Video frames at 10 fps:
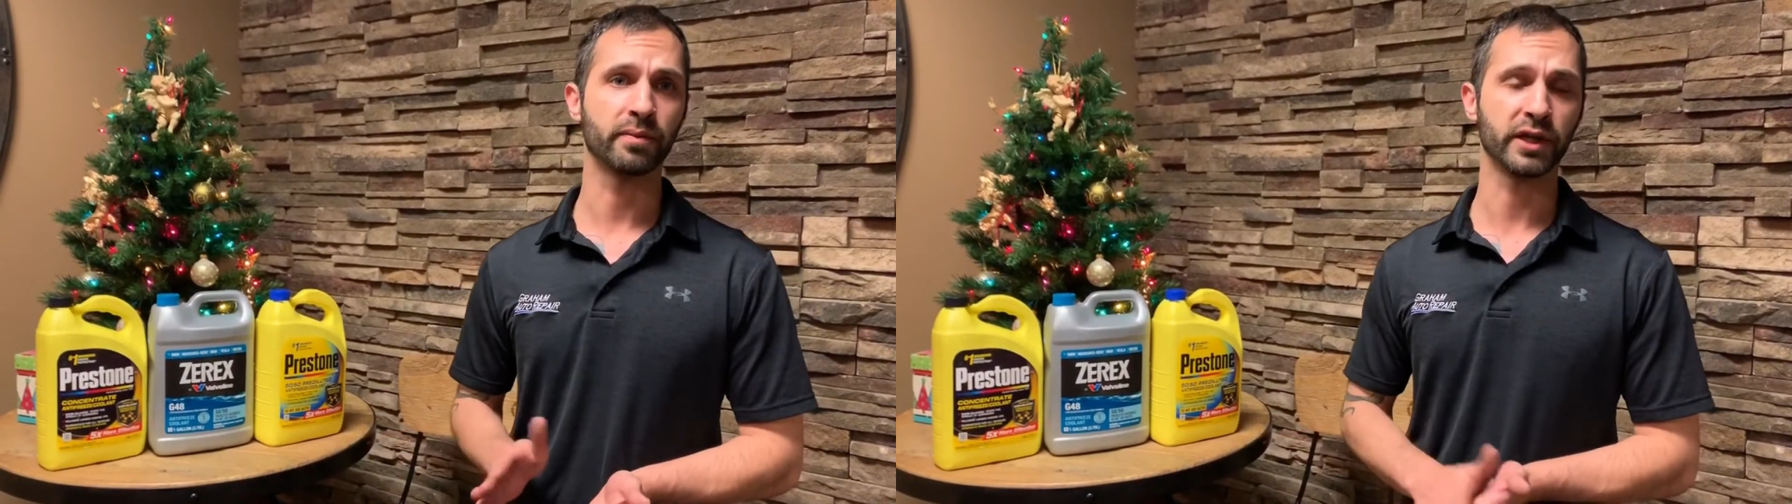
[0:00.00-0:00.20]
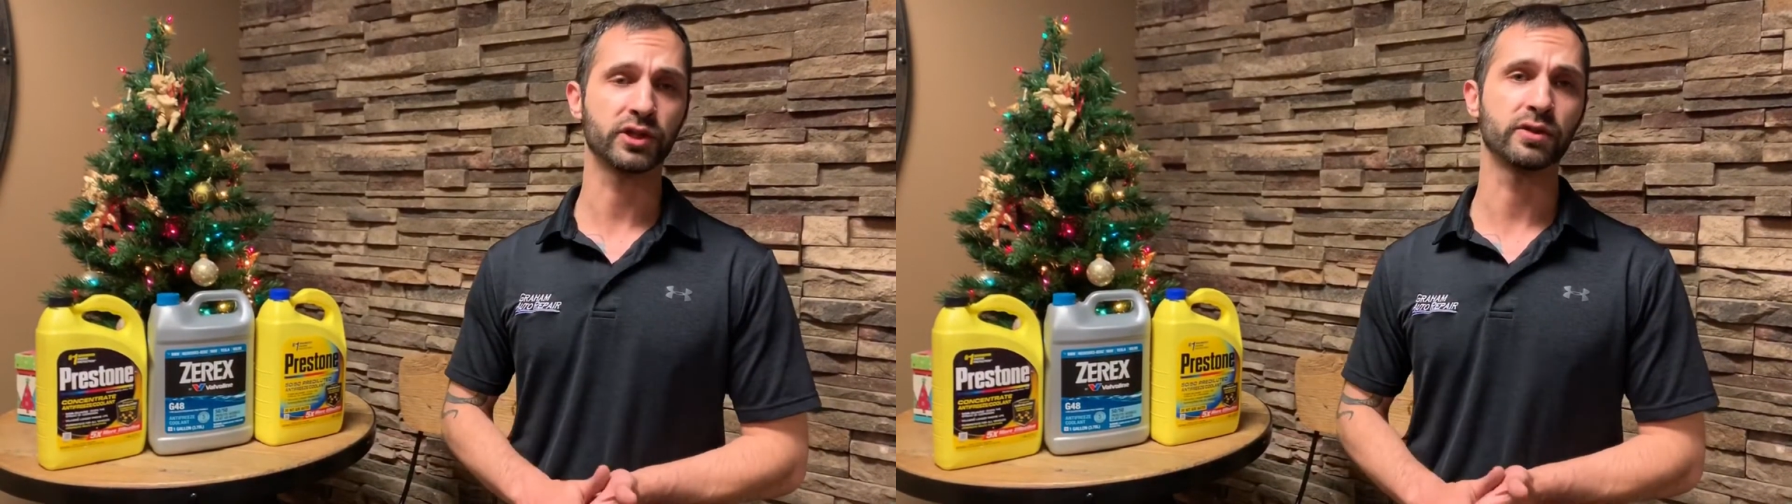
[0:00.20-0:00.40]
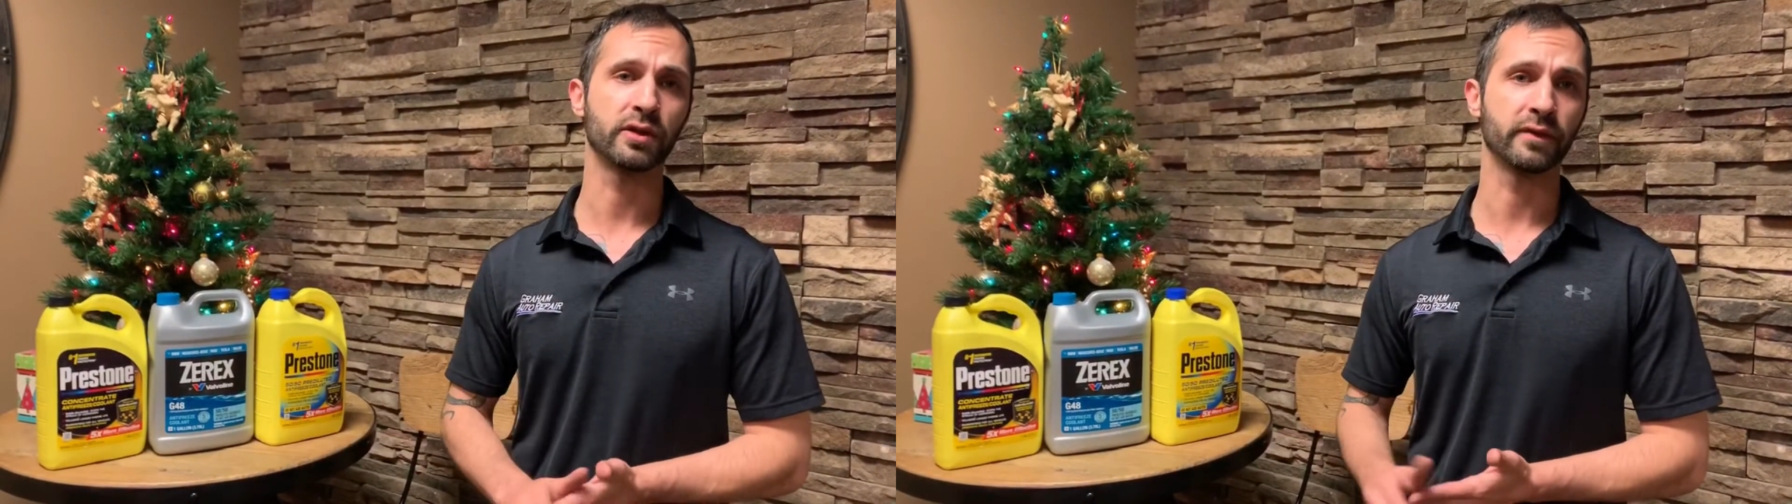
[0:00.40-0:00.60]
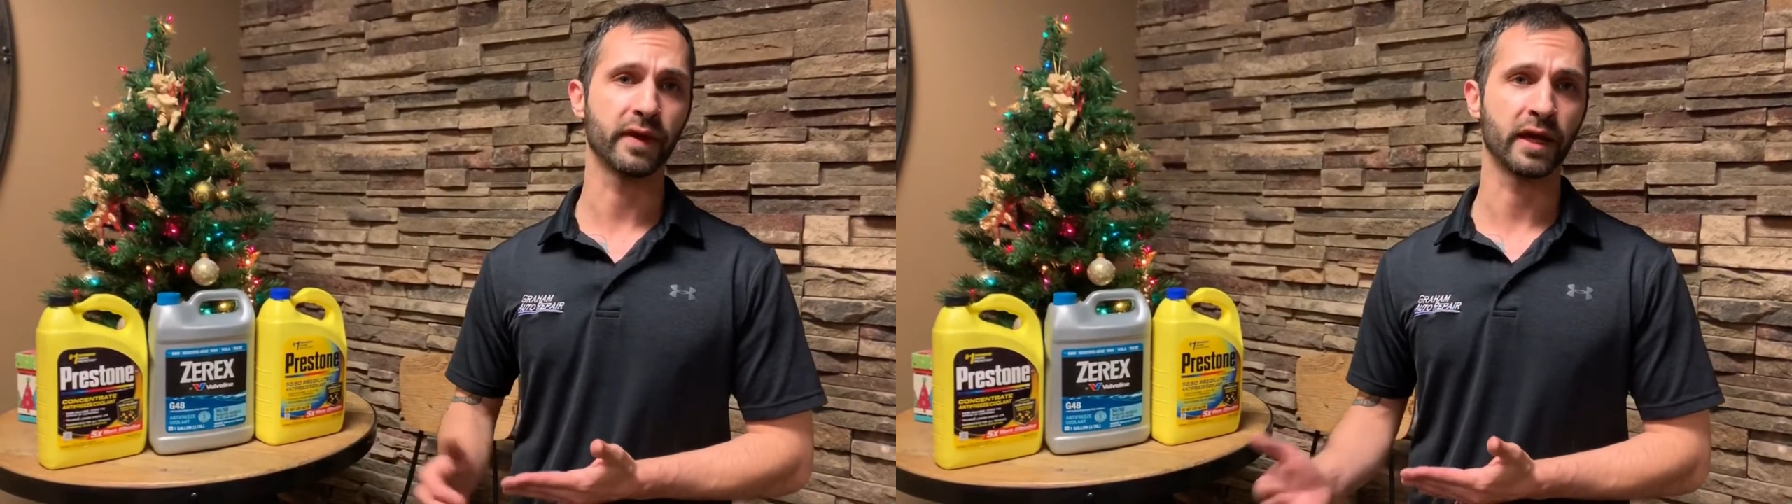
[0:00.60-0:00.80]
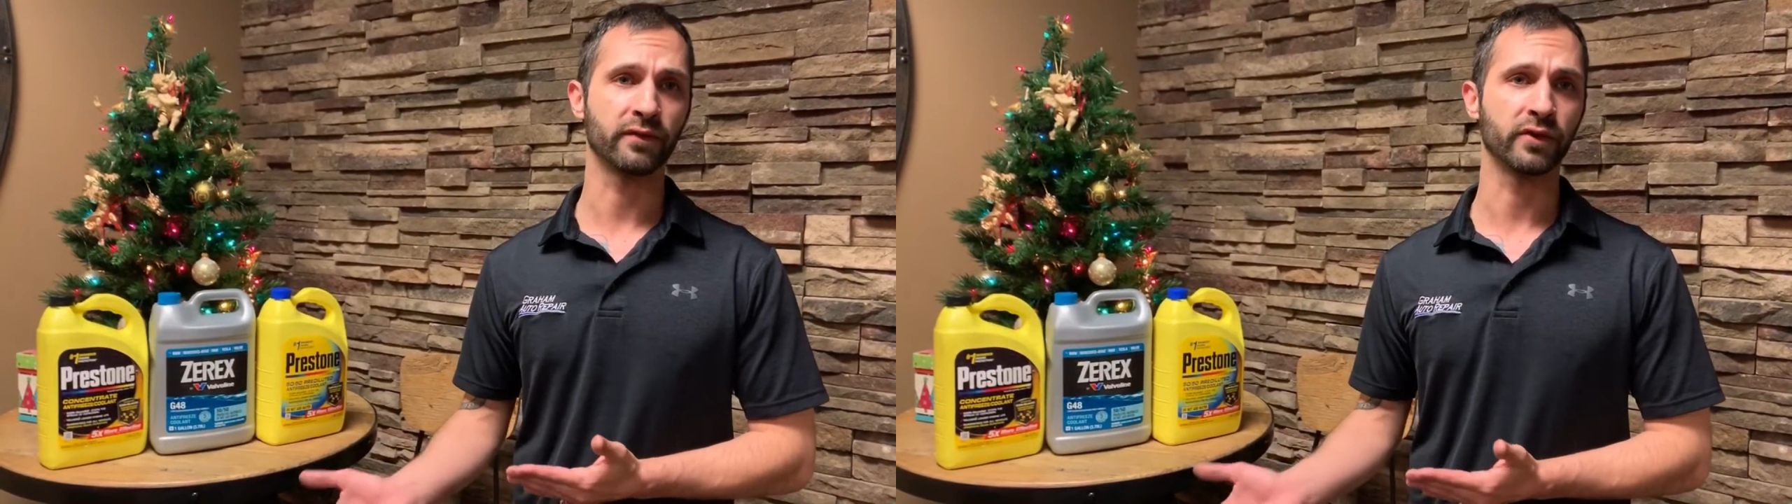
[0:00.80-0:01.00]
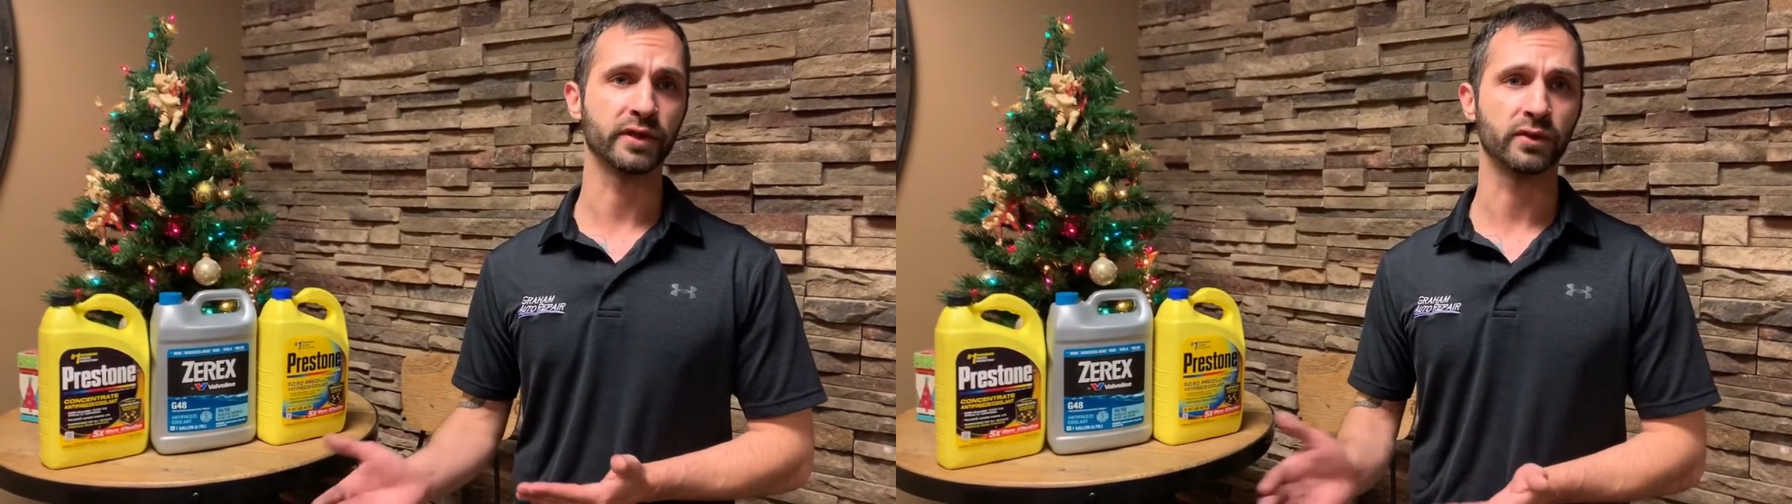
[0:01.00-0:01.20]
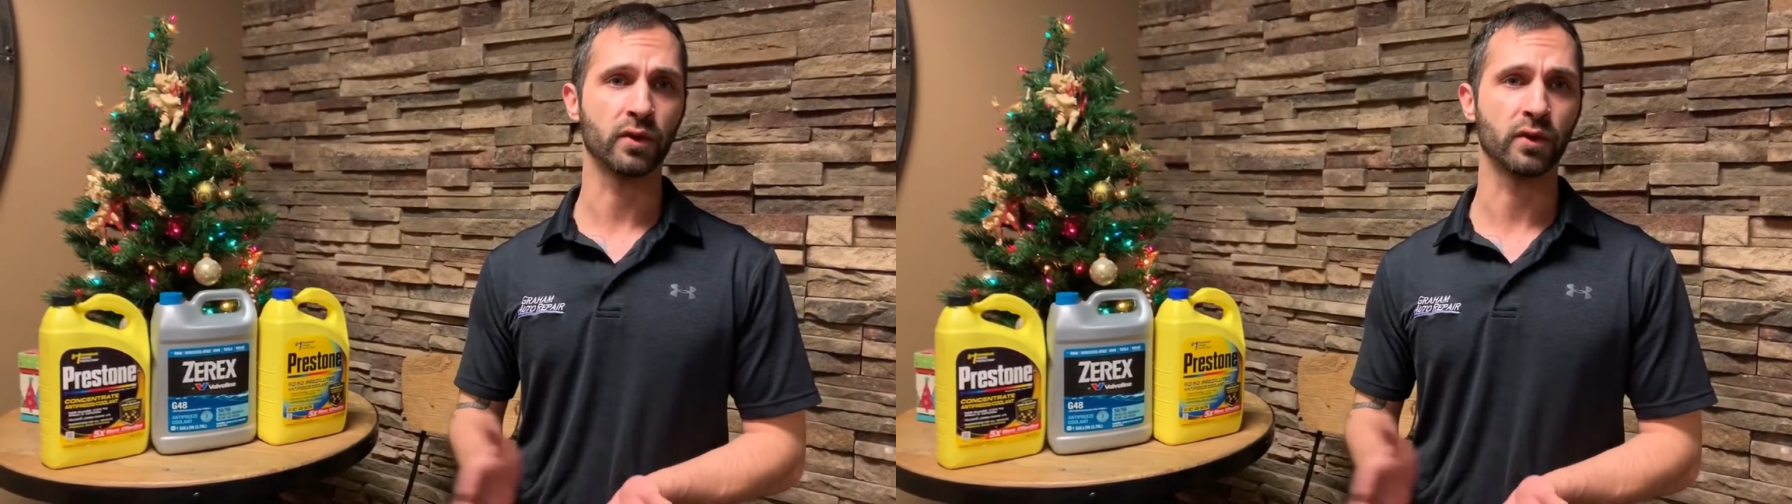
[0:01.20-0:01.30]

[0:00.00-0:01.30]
mixture of antifreeze to